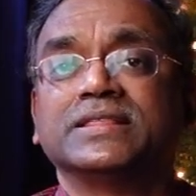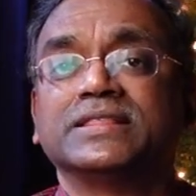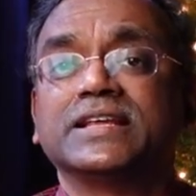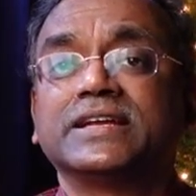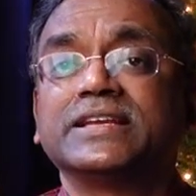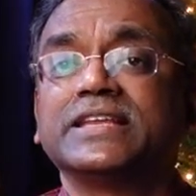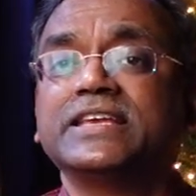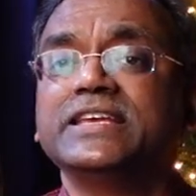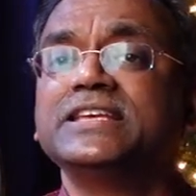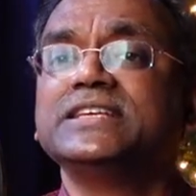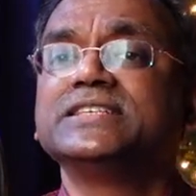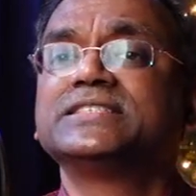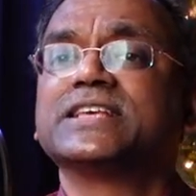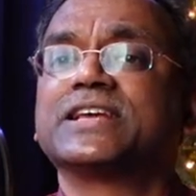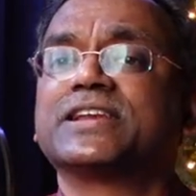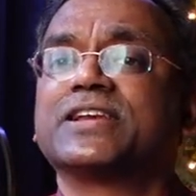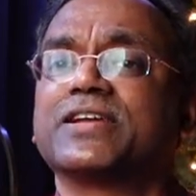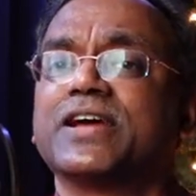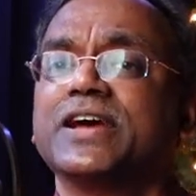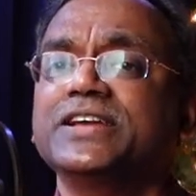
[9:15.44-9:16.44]
that he is
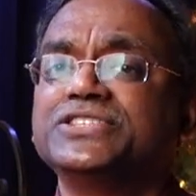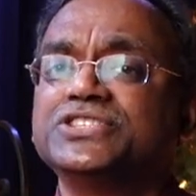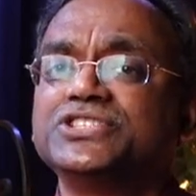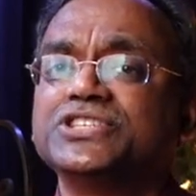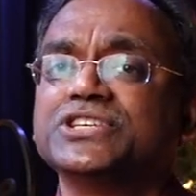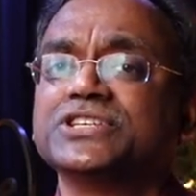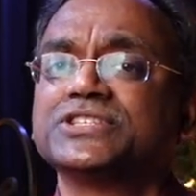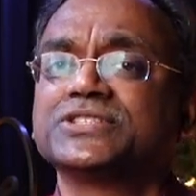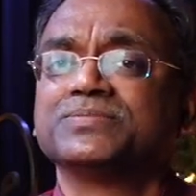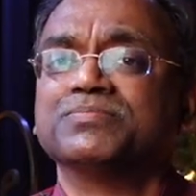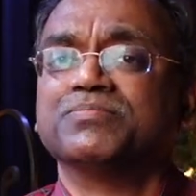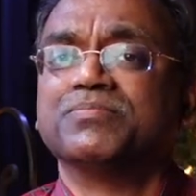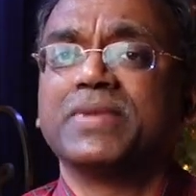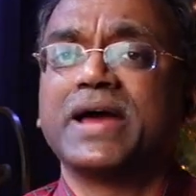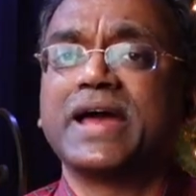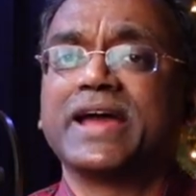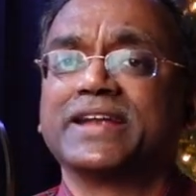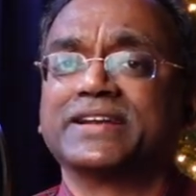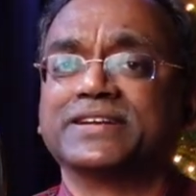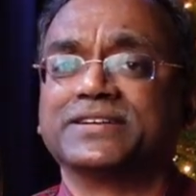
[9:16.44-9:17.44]
a righteous
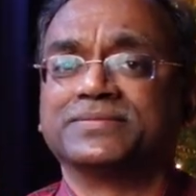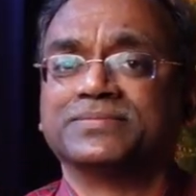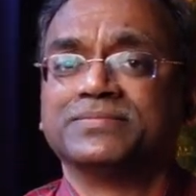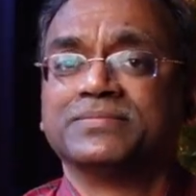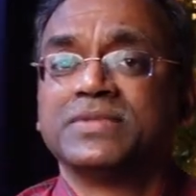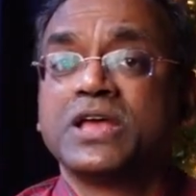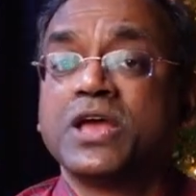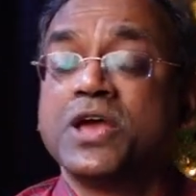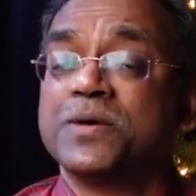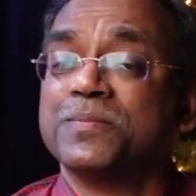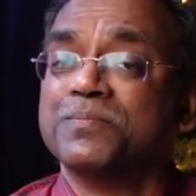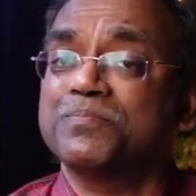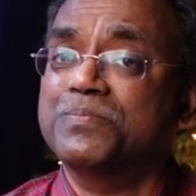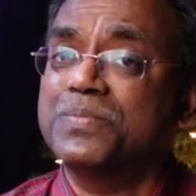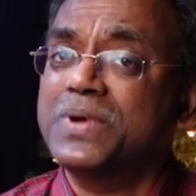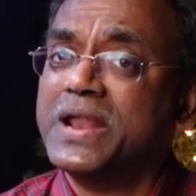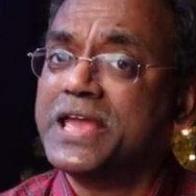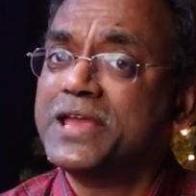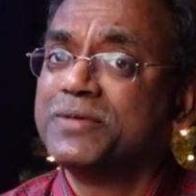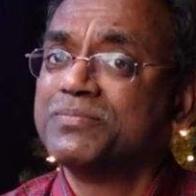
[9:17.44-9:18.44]
man,
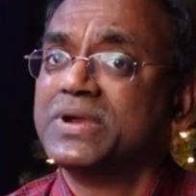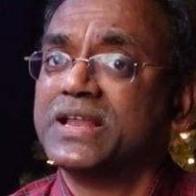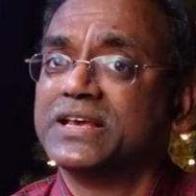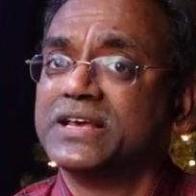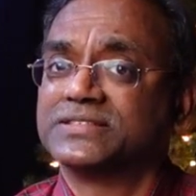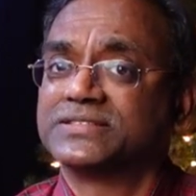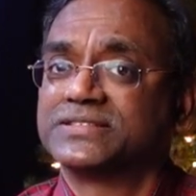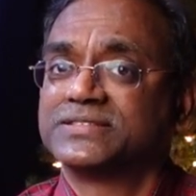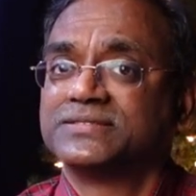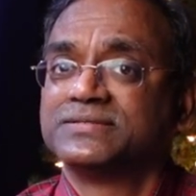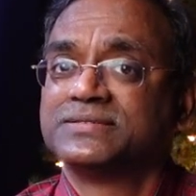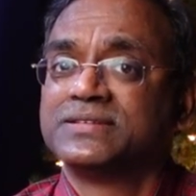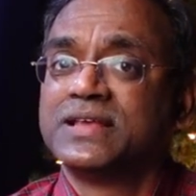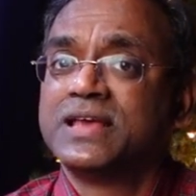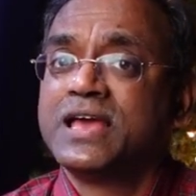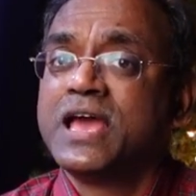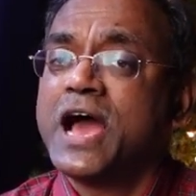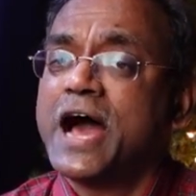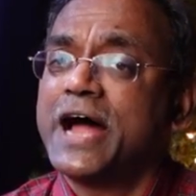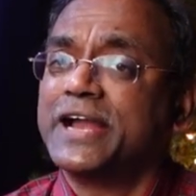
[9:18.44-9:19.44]
blameless,
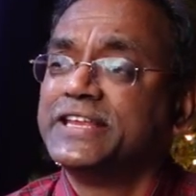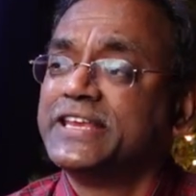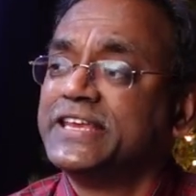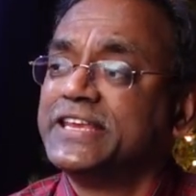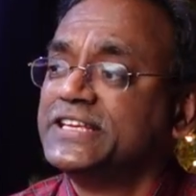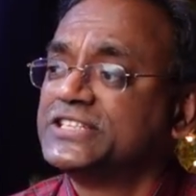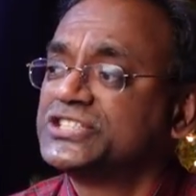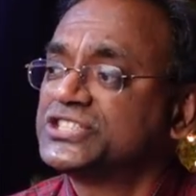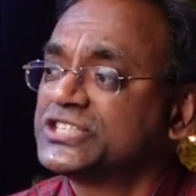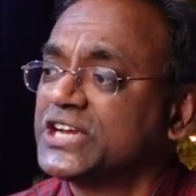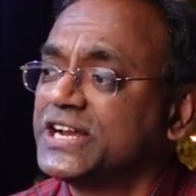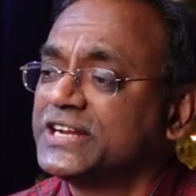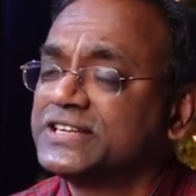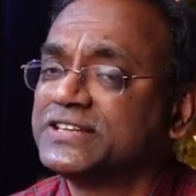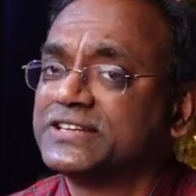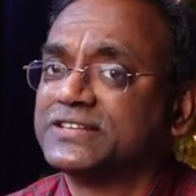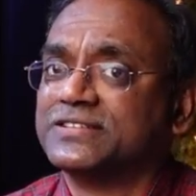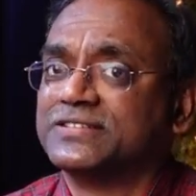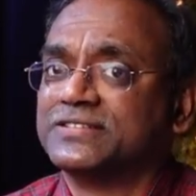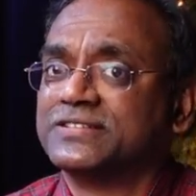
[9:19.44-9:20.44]
and he
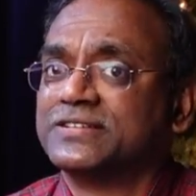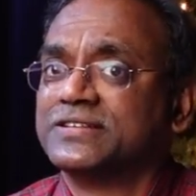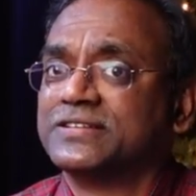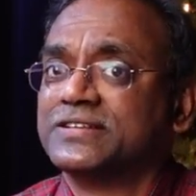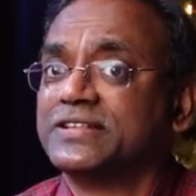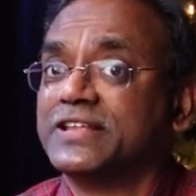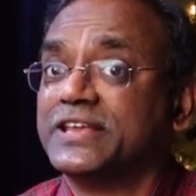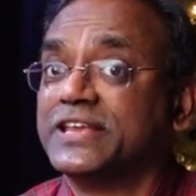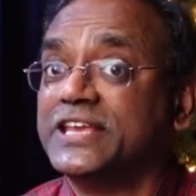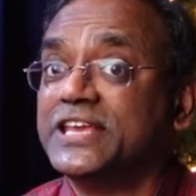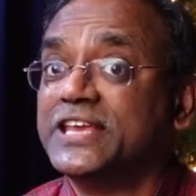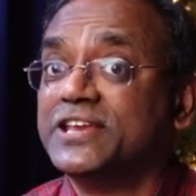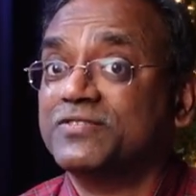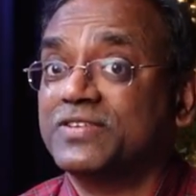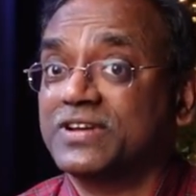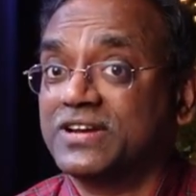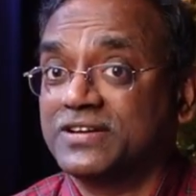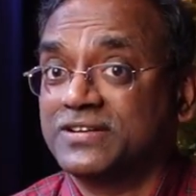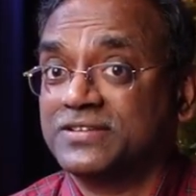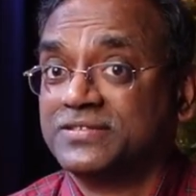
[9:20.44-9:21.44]
shunned the
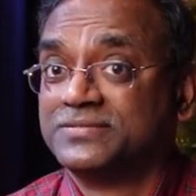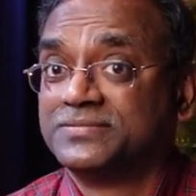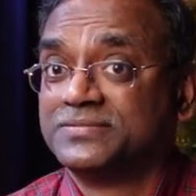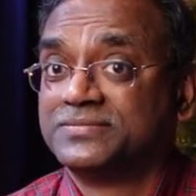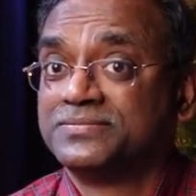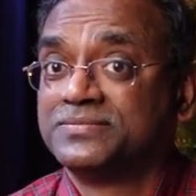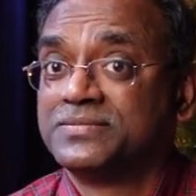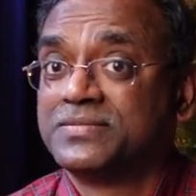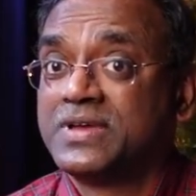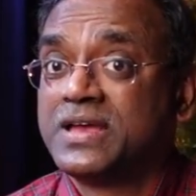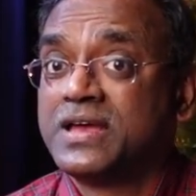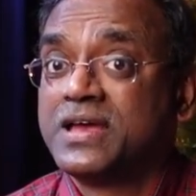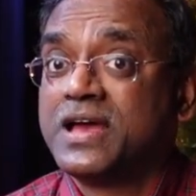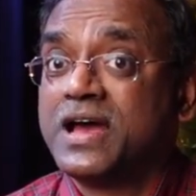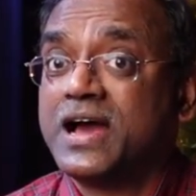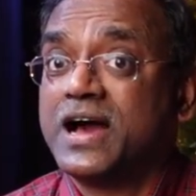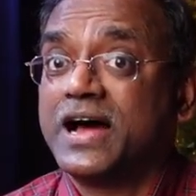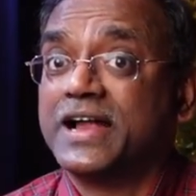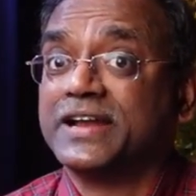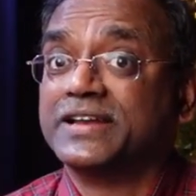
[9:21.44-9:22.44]
evil,
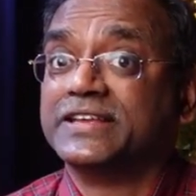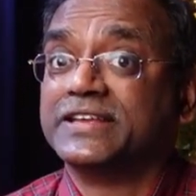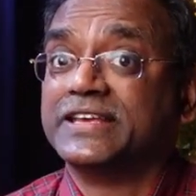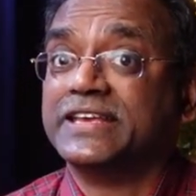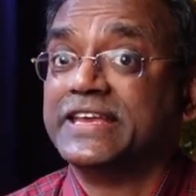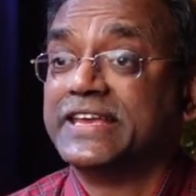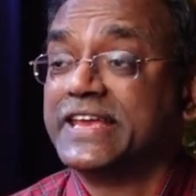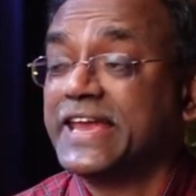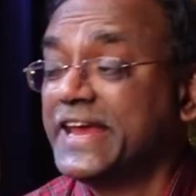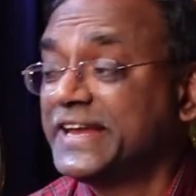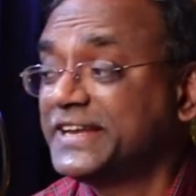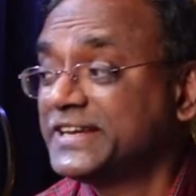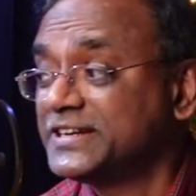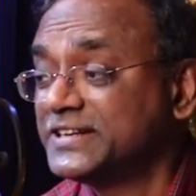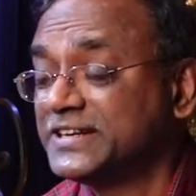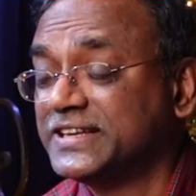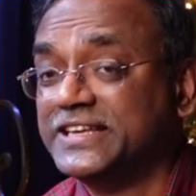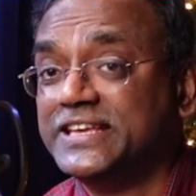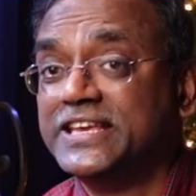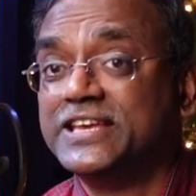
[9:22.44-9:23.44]
and he
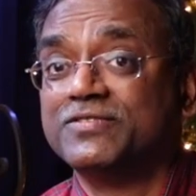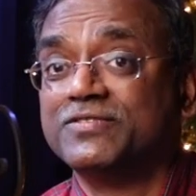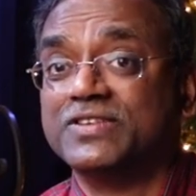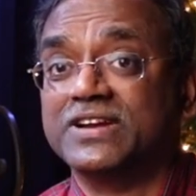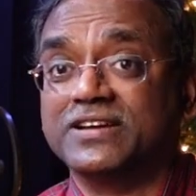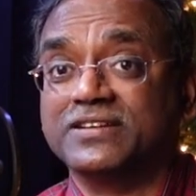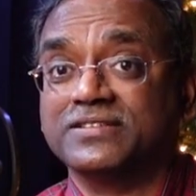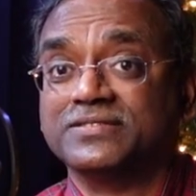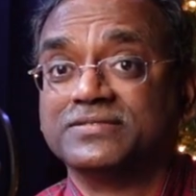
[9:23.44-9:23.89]
hated evil,